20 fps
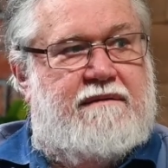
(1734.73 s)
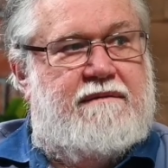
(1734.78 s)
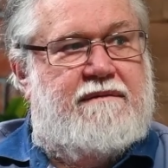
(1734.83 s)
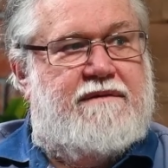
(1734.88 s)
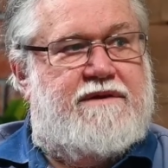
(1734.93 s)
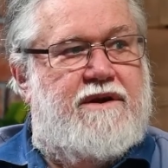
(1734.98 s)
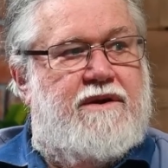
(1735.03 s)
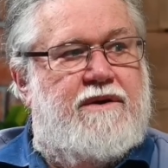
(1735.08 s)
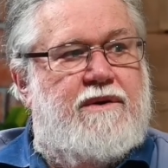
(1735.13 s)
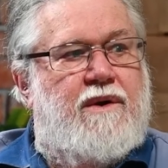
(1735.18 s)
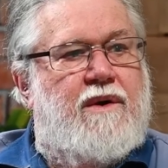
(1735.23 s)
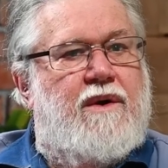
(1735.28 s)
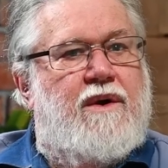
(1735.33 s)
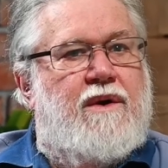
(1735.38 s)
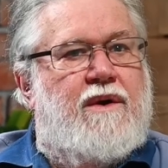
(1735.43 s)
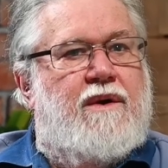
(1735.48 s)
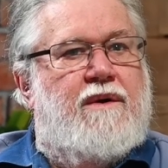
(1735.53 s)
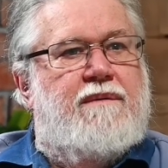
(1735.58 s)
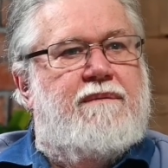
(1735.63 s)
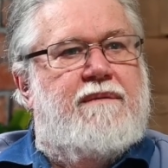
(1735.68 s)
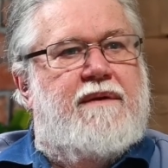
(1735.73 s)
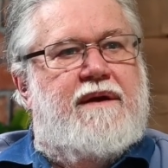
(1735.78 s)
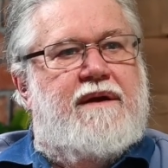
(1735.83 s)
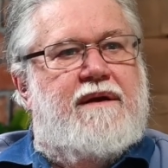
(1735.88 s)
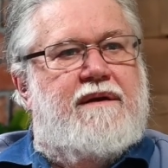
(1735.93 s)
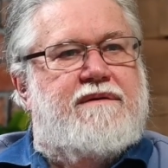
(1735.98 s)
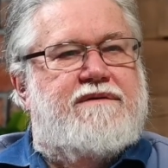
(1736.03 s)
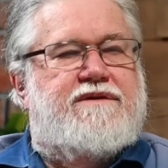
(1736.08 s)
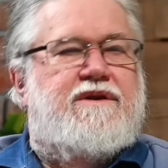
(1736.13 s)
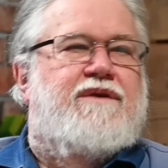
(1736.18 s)
So
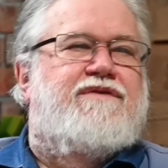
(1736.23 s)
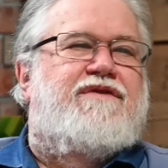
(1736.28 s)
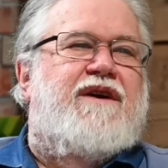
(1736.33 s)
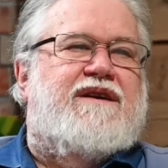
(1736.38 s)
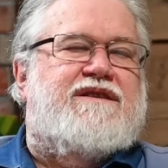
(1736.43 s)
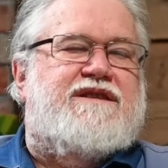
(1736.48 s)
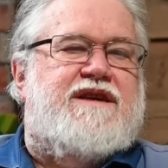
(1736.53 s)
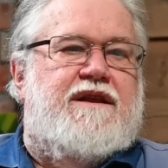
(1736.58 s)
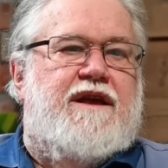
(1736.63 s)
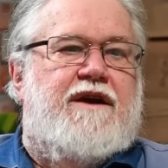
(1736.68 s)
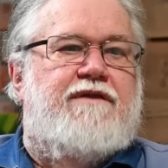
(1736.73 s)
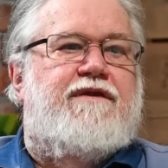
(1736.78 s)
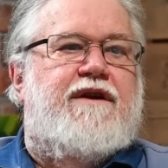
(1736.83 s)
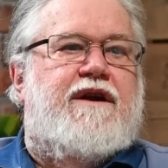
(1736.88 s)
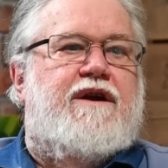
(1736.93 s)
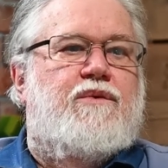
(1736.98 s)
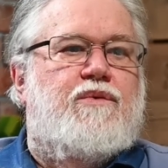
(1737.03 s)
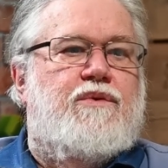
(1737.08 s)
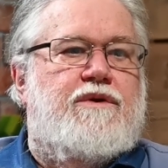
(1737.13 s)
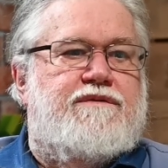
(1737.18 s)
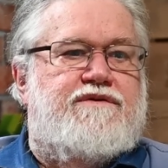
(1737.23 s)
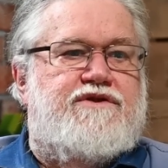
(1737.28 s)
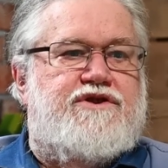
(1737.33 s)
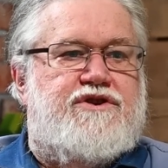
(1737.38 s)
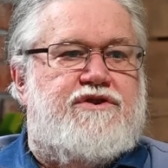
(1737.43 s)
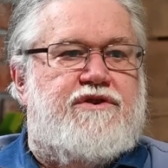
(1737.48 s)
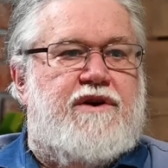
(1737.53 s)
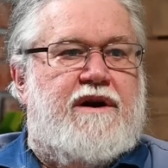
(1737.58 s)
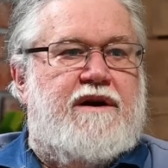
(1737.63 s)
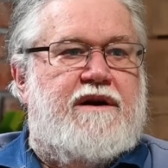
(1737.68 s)
in fact, South Africa would have
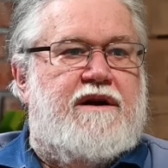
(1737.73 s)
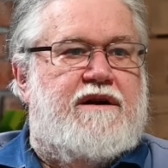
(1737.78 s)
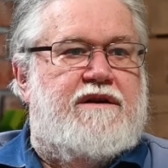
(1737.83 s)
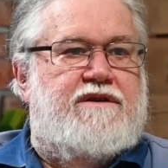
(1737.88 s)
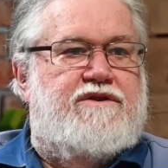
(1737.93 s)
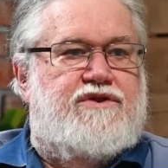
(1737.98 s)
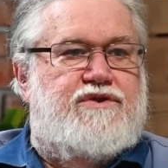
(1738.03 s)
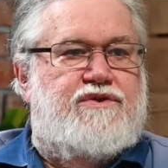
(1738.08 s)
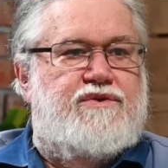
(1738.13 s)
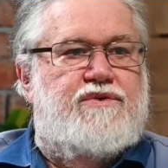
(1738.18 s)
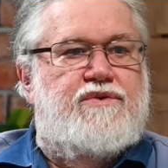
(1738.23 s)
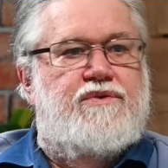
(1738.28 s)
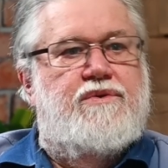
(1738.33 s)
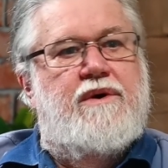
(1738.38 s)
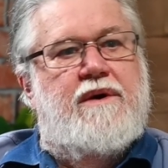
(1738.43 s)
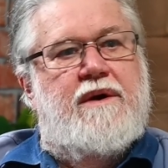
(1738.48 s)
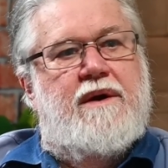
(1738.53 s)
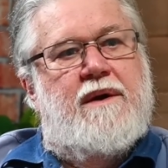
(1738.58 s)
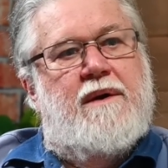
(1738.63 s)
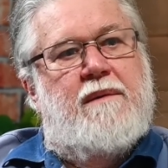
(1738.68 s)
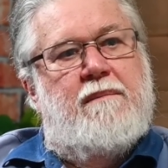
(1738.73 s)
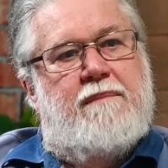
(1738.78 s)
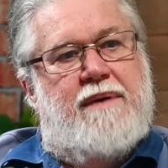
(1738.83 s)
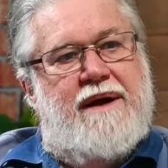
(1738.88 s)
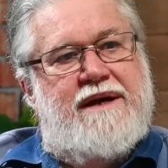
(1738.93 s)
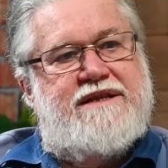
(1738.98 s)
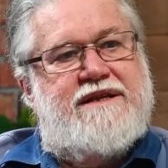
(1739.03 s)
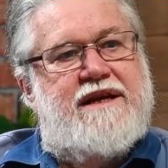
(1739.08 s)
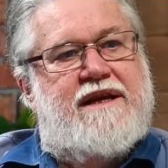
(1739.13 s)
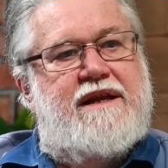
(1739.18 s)
shrunk to
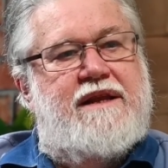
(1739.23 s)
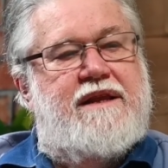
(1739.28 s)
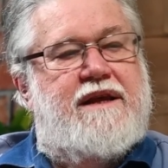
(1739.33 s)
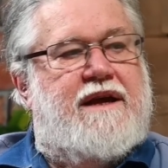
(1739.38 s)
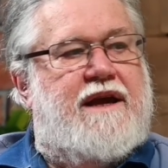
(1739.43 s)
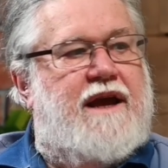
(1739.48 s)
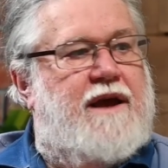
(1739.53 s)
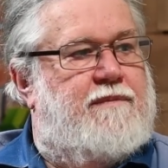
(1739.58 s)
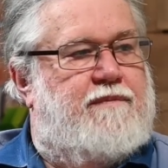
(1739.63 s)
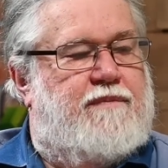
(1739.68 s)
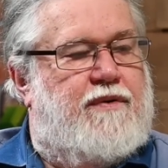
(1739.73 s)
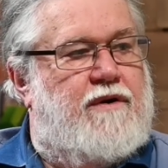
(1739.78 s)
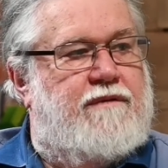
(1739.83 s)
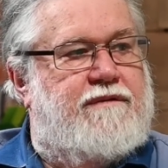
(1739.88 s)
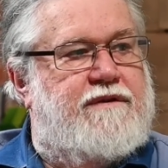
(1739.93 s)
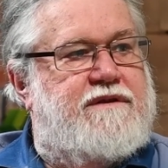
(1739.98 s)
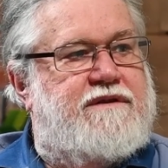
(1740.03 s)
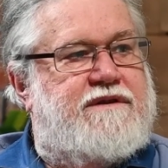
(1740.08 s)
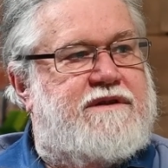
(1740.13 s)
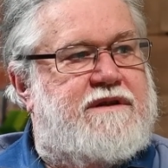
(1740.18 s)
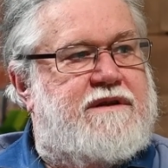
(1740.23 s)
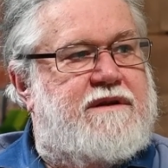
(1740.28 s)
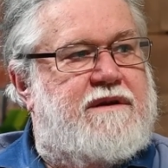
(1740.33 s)
basically the Cape Province,